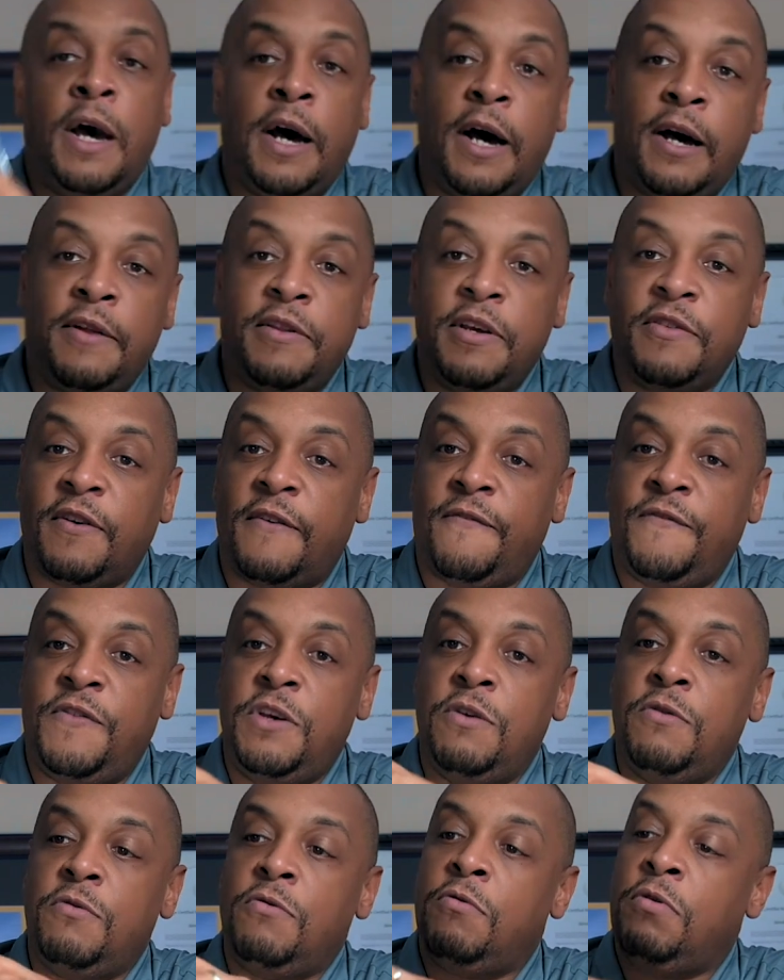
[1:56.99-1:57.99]
There's a
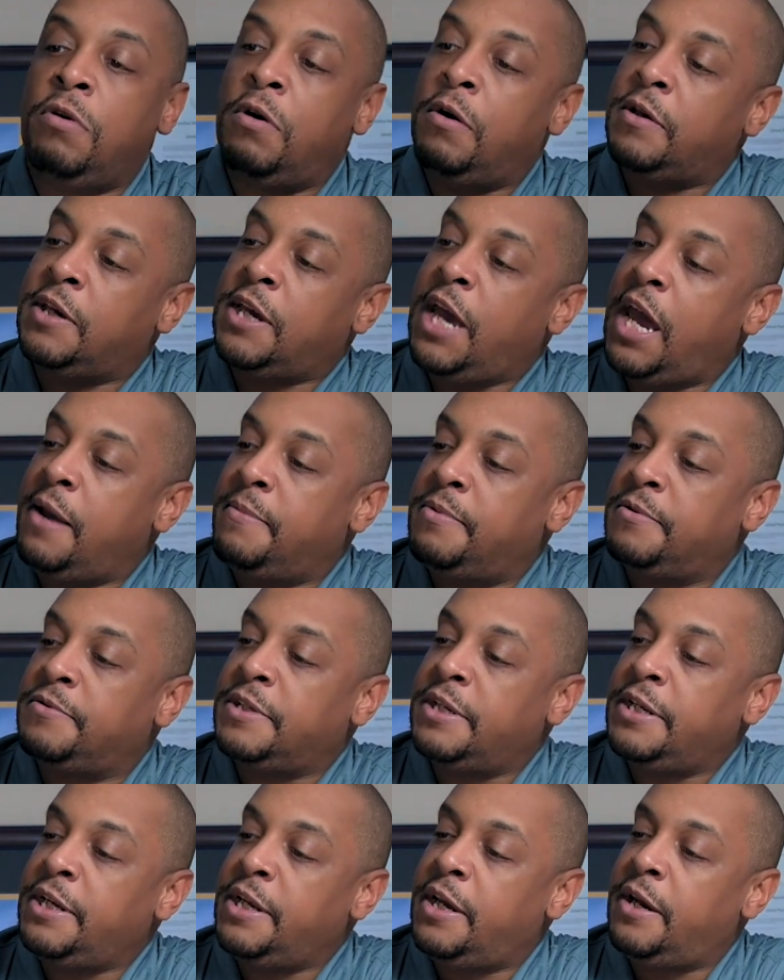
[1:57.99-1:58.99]
few cables
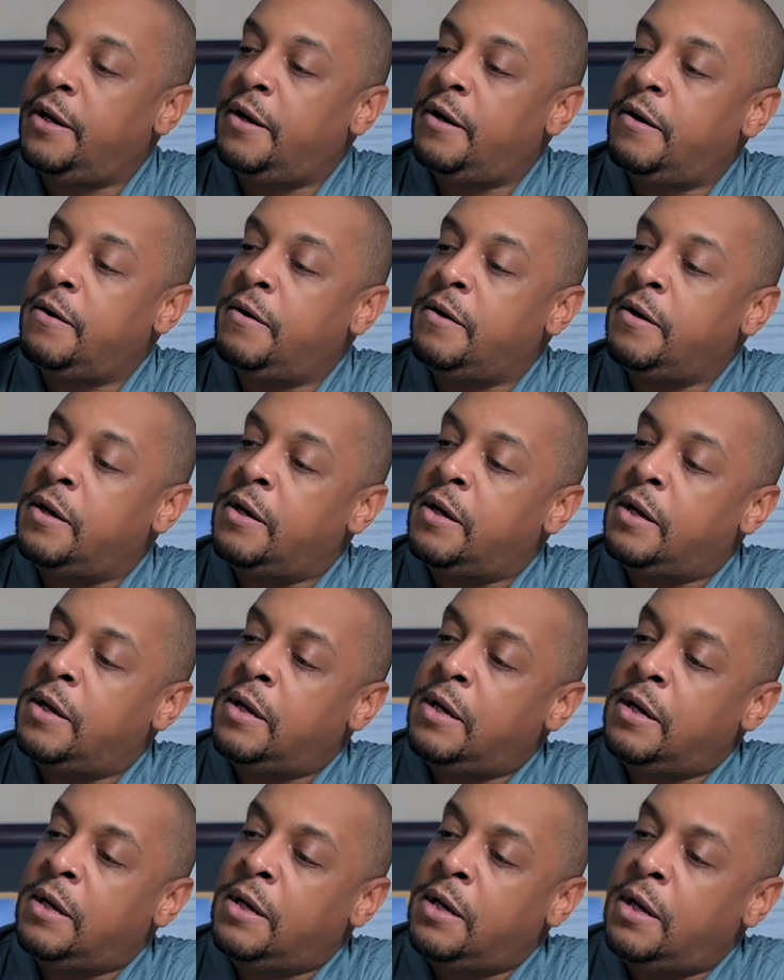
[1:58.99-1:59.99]
in here.
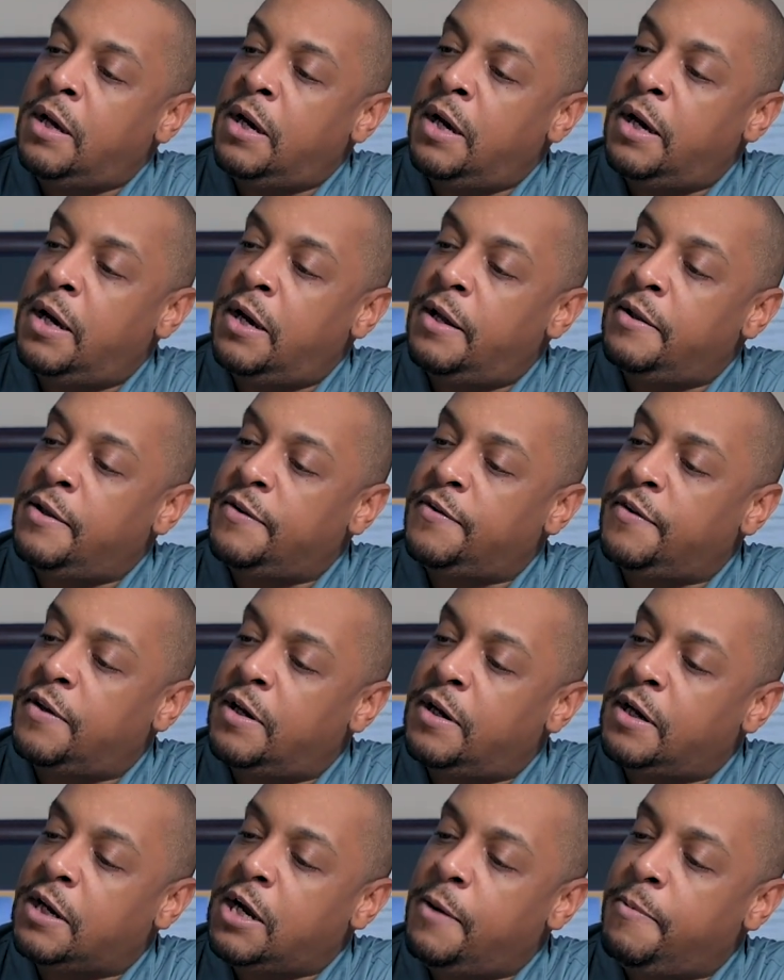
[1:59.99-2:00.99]
There's
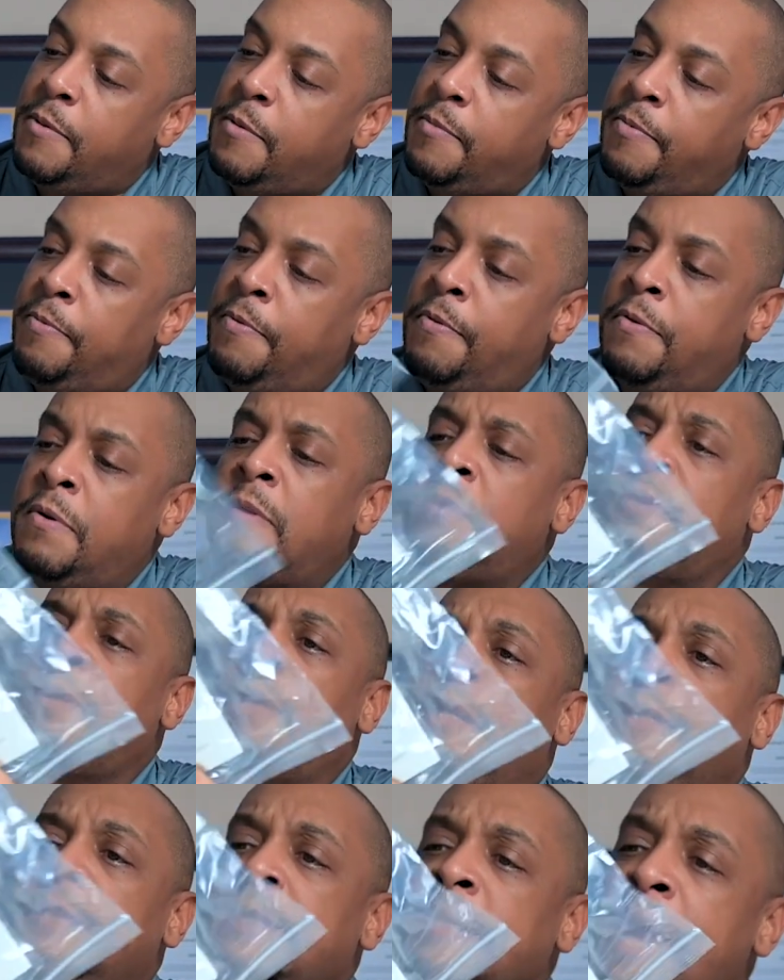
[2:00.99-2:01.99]
a couple
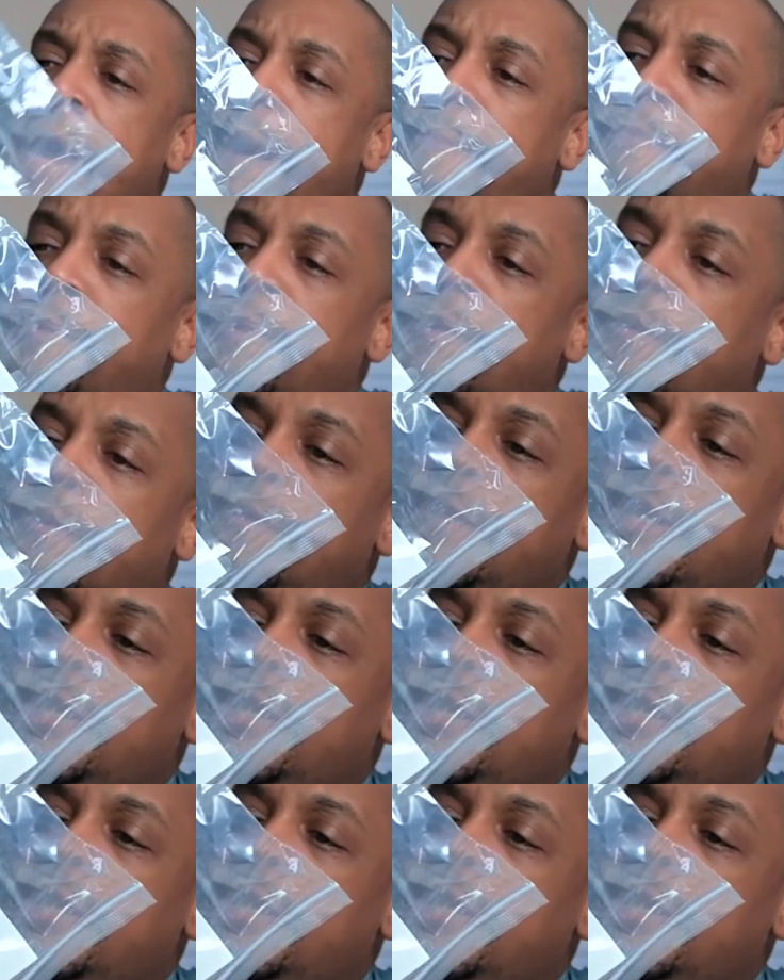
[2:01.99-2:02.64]
adapters